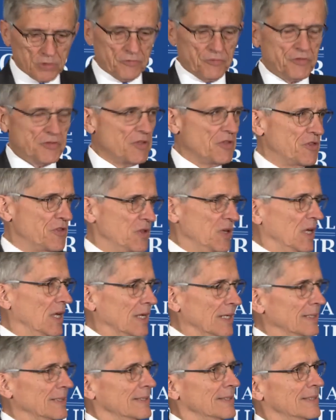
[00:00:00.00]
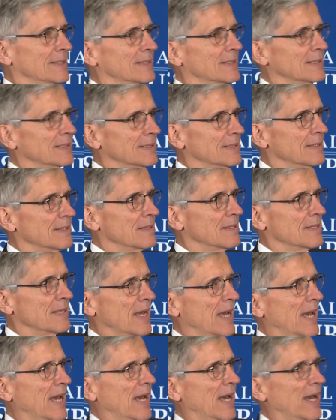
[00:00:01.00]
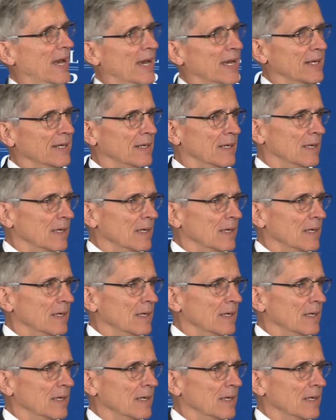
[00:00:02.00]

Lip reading: of the things that